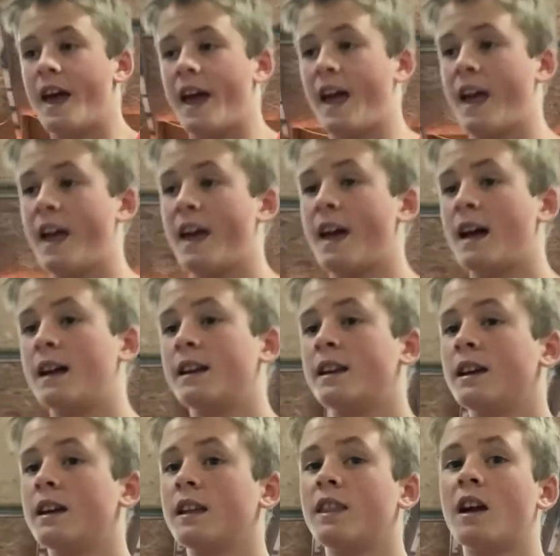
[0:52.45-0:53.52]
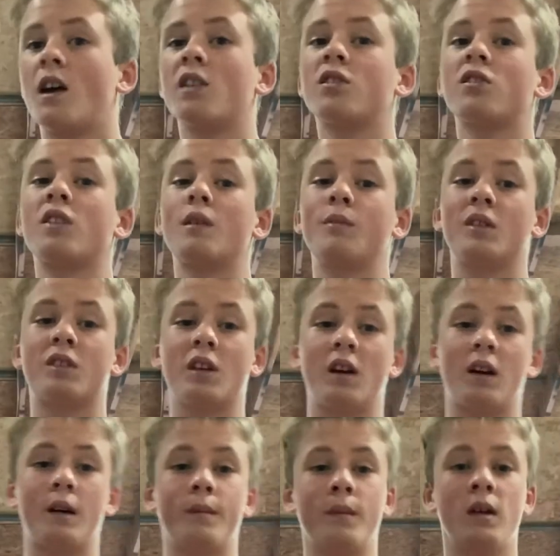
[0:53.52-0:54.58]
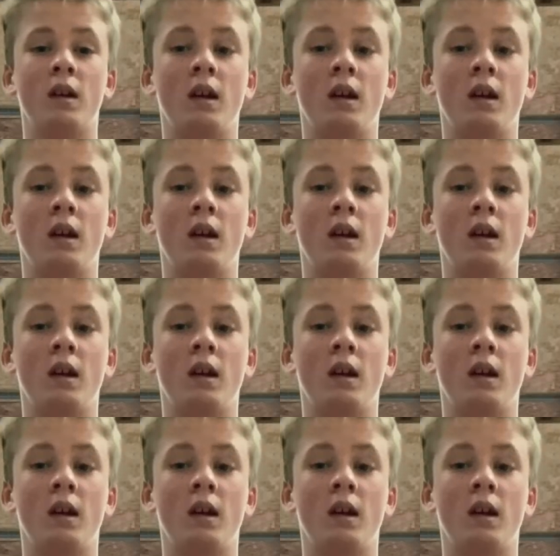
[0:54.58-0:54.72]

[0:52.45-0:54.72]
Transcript: And they also sent me some